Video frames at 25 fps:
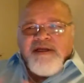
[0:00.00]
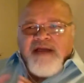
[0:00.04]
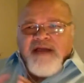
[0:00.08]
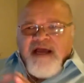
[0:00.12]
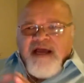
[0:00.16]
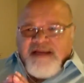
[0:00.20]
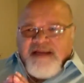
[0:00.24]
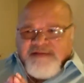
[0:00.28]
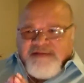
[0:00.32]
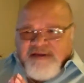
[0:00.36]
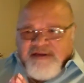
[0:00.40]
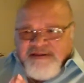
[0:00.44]

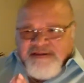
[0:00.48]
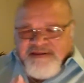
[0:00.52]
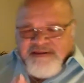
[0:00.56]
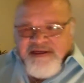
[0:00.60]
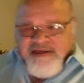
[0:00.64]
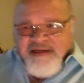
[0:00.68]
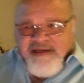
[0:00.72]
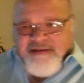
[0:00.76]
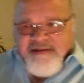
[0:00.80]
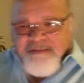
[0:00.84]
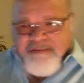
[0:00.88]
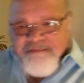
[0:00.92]
as I
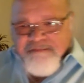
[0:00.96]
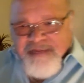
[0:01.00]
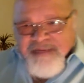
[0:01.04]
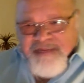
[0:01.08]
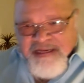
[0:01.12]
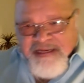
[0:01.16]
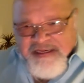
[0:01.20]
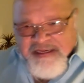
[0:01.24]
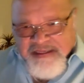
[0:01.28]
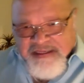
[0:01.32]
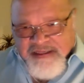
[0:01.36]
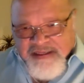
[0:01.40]
said, the
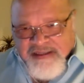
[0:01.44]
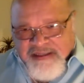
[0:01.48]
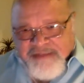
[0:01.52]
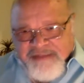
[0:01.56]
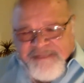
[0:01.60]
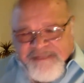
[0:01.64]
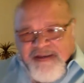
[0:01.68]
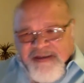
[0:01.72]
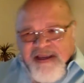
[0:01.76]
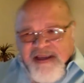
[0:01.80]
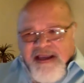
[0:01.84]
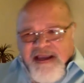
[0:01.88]
media
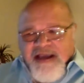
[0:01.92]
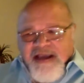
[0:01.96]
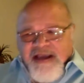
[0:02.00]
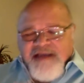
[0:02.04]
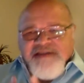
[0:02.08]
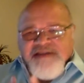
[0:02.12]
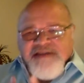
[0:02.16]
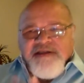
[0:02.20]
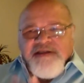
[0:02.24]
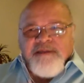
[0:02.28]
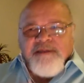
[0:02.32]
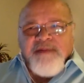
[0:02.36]

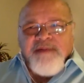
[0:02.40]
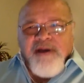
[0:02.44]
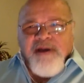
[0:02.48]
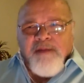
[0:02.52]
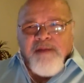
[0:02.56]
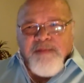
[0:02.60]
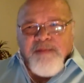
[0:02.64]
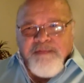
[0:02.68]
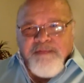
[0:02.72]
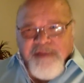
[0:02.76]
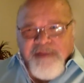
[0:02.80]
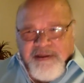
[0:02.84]
has some
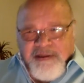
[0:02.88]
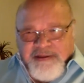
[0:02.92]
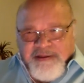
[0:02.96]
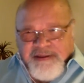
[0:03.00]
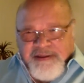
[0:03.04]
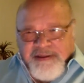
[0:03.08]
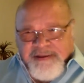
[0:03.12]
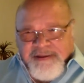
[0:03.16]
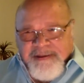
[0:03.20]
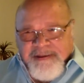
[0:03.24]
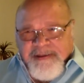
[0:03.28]
culpability.